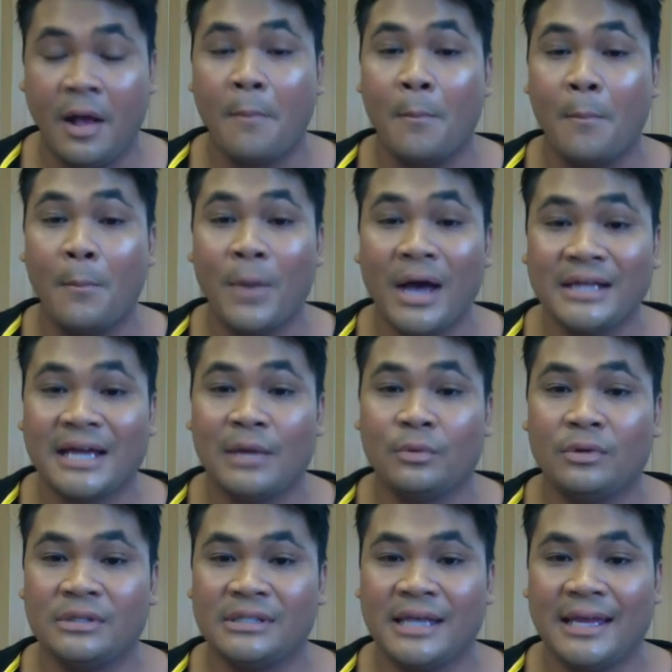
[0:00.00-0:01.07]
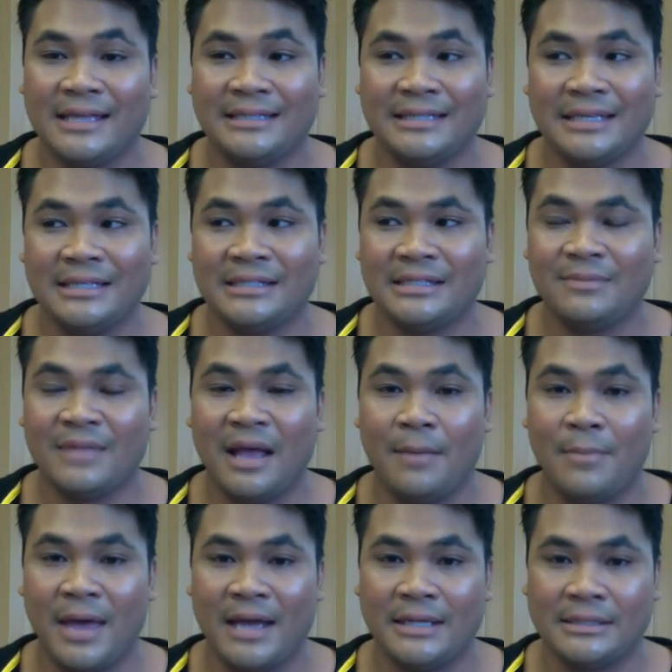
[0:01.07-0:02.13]
but I will say it did seem that
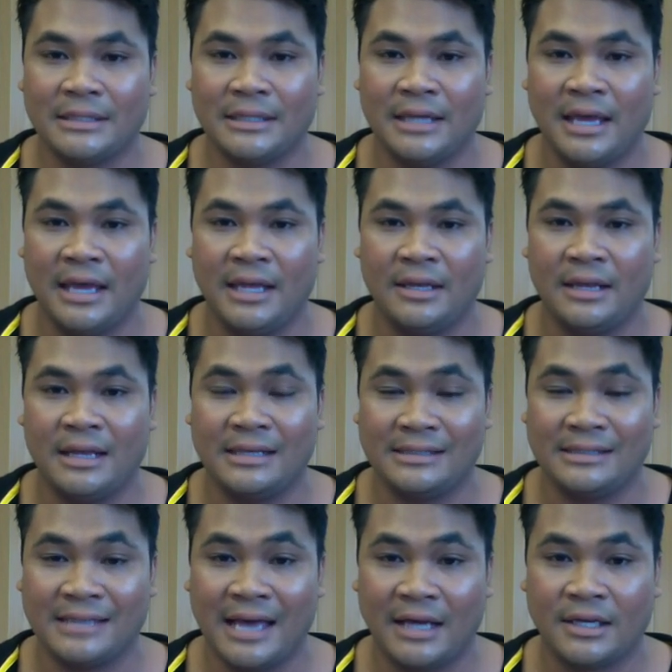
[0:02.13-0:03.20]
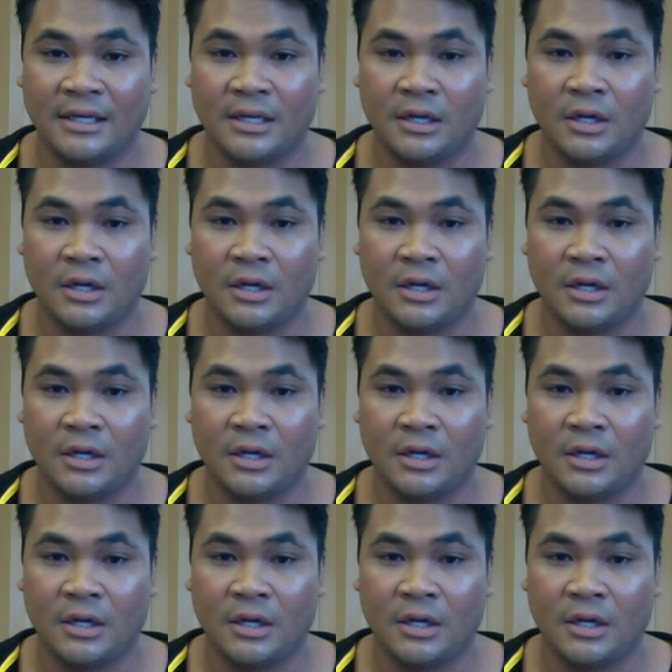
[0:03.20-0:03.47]
Madison and Zach